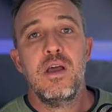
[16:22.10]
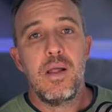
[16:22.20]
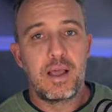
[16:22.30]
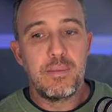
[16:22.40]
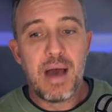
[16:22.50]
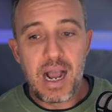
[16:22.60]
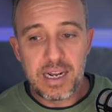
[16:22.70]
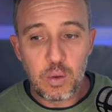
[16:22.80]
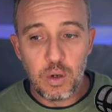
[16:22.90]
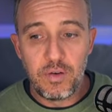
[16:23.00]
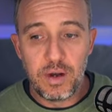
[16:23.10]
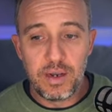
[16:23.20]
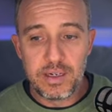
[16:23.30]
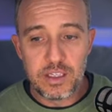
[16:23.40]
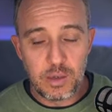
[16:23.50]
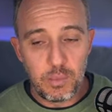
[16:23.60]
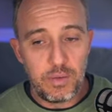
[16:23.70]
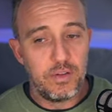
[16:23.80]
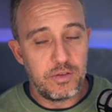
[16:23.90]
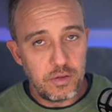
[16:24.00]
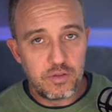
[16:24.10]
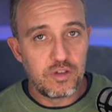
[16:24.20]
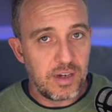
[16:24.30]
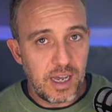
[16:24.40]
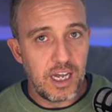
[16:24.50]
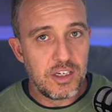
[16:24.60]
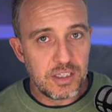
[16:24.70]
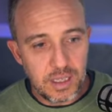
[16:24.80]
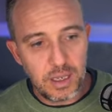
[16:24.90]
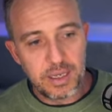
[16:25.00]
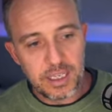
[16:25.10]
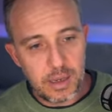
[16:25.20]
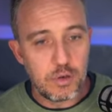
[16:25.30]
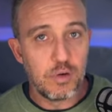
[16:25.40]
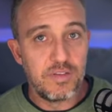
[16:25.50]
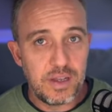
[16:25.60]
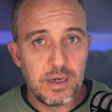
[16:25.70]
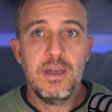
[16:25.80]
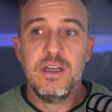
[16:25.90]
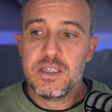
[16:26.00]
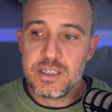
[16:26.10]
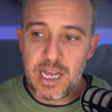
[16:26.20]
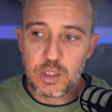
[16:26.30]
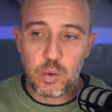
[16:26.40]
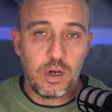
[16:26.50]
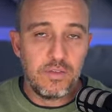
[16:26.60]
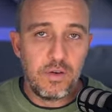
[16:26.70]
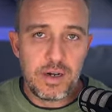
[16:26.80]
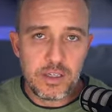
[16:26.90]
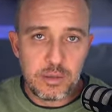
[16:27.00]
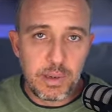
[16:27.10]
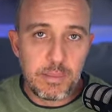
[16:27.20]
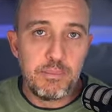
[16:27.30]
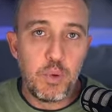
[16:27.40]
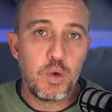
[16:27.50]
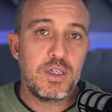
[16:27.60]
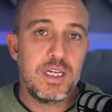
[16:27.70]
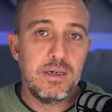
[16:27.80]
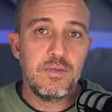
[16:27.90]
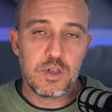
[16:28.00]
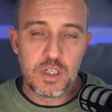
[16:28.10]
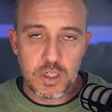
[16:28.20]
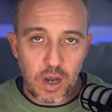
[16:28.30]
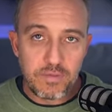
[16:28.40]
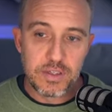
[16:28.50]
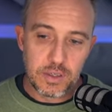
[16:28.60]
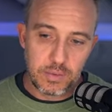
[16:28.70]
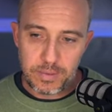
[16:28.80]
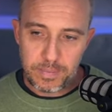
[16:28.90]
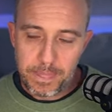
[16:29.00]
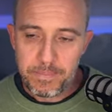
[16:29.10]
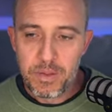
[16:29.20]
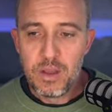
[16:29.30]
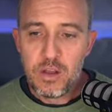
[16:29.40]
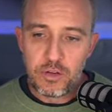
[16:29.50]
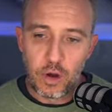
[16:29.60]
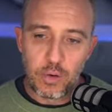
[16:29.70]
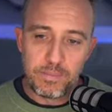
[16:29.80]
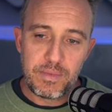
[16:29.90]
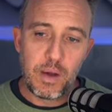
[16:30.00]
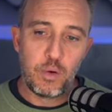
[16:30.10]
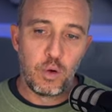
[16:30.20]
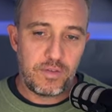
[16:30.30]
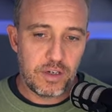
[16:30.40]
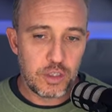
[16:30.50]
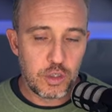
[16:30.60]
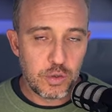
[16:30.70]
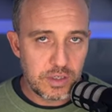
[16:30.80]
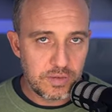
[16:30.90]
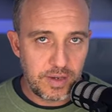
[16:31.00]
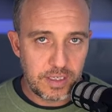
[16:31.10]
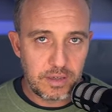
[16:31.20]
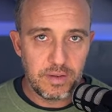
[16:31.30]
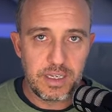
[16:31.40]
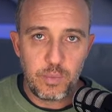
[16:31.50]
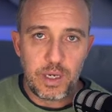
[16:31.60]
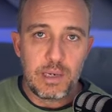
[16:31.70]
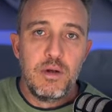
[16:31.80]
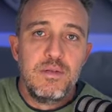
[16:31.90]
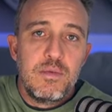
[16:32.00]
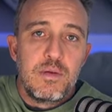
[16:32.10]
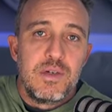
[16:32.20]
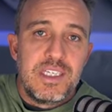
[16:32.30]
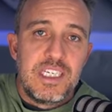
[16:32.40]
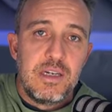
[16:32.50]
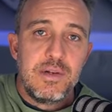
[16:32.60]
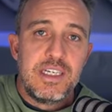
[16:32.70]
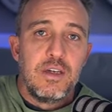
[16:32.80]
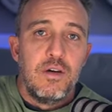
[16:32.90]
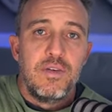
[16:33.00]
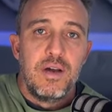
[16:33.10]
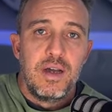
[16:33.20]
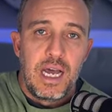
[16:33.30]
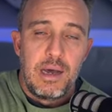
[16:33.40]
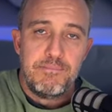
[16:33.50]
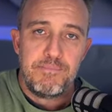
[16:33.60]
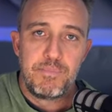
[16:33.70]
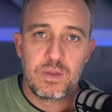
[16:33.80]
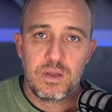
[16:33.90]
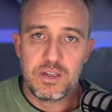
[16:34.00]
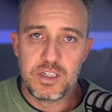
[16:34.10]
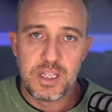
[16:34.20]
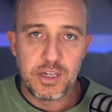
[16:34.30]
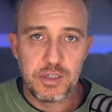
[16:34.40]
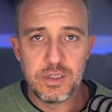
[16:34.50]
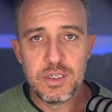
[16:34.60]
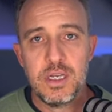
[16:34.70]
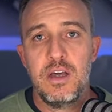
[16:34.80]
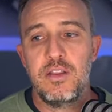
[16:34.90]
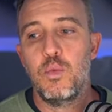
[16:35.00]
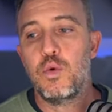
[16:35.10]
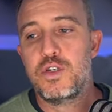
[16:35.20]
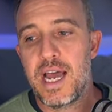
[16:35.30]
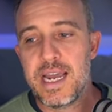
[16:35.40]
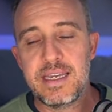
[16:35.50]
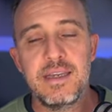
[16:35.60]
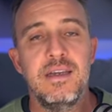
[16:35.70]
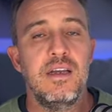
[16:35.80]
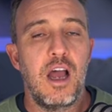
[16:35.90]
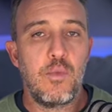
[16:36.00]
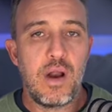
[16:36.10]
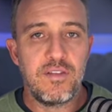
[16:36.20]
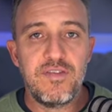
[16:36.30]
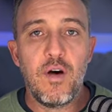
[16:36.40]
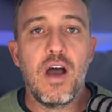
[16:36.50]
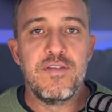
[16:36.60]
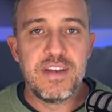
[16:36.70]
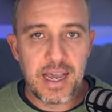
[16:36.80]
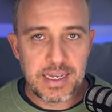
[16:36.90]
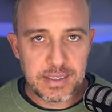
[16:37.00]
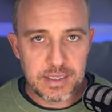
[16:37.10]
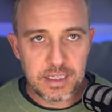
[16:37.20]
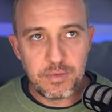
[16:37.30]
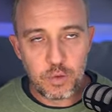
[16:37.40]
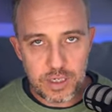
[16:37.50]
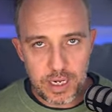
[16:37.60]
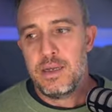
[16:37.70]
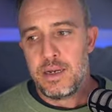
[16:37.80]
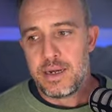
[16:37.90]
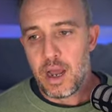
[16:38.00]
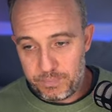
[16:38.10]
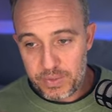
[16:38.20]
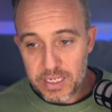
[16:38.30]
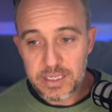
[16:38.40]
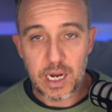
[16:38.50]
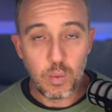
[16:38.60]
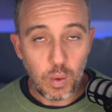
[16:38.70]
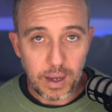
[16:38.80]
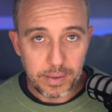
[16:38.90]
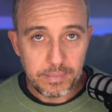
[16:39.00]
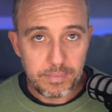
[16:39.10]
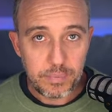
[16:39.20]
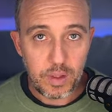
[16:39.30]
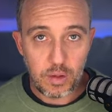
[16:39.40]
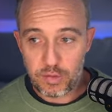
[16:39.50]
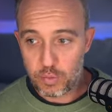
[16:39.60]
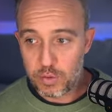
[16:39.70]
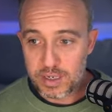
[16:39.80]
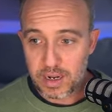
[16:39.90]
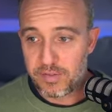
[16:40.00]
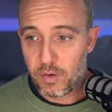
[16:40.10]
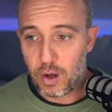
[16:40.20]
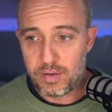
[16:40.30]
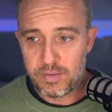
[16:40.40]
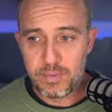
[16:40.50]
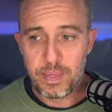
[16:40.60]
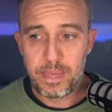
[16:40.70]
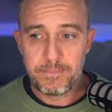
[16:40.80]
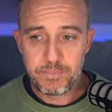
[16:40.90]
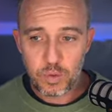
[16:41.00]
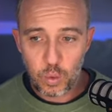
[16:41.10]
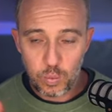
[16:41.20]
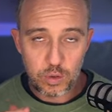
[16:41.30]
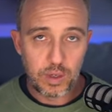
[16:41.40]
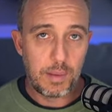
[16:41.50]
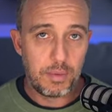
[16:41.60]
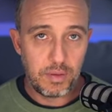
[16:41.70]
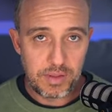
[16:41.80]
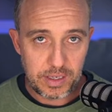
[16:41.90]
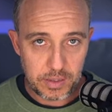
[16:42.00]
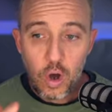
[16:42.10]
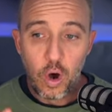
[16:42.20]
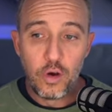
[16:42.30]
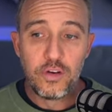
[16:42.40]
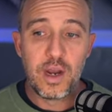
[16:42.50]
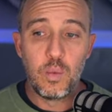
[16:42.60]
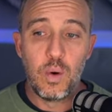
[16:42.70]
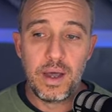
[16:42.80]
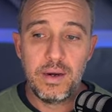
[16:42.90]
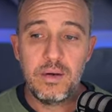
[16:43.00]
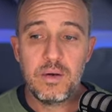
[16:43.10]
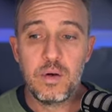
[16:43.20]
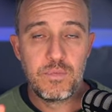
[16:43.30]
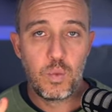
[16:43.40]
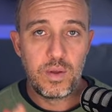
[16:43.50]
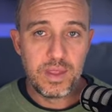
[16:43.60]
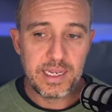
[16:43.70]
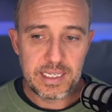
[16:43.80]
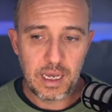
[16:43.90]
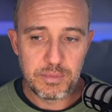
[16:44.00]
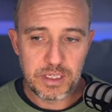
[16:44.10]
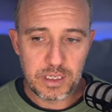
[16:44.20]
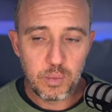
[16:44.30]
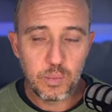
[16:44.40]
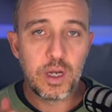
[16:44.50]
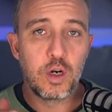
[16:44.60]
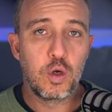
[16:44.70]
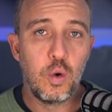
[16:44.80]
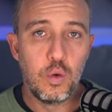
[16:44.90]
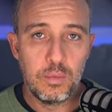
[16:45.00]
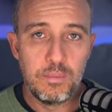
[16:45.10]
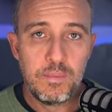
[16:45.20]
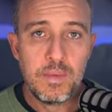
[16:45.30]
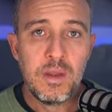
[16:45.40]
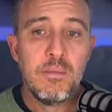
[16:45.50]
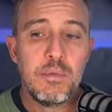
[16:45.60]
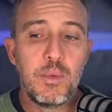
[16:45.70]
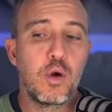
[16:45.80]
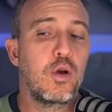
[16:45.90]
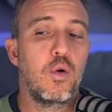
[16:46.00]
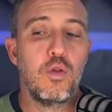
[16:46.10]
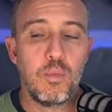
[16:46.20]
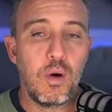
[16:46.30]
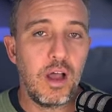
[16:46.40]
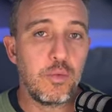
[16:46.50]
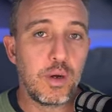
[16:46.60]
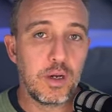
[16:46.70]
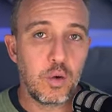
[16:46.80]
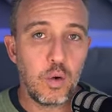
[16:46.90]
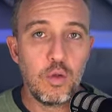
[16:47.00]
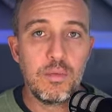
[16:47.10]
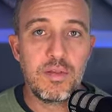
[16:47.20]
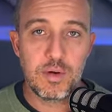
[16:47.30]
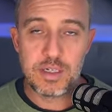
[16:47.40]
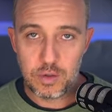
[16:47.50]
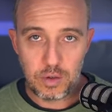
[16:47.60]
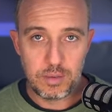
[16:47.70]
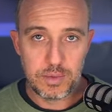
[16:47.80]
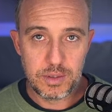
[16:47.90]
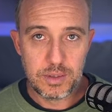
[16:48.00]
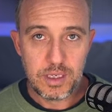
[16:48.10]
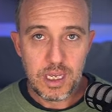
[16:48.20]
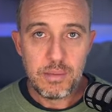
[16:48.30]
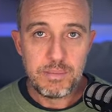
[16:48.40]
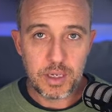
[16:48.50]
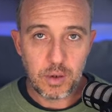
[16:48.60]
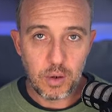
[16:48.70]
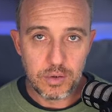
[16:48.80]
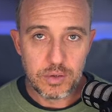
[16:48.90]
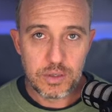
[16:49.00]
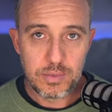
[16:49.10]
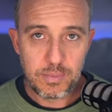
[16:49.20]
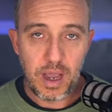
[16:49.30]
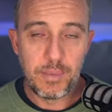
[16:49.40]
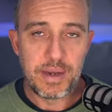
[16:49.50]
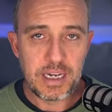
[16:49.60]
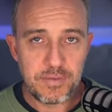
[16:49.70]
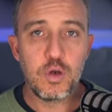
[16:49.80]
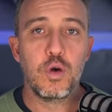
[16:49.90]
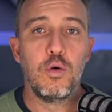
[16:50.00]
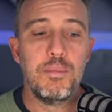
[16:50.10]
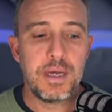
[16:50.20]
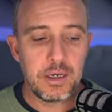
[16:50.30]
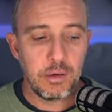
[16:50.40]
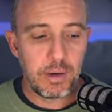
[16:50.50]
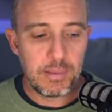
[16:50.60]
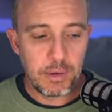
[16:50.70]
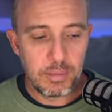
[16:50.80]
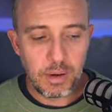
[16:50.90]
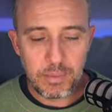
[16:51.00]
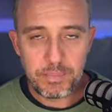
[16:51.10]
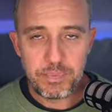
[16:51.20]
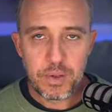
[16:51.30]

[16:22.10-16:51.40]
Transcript: Like a marketing qualified lead is someone that you triage and they're like, yep, you're a fit. Sales qualified is you've been booked in for a site visit, right? So now, in order for us to do this effectively, we're going to move them through a series of um, stages that will take around five days, give or take. Now, in day one through to day five, we do a couple of things. On day one, when the lead comes in, we're going to call them. But we're not going to call them once, we're going to call them three times because I mean, if you call me on my mobile,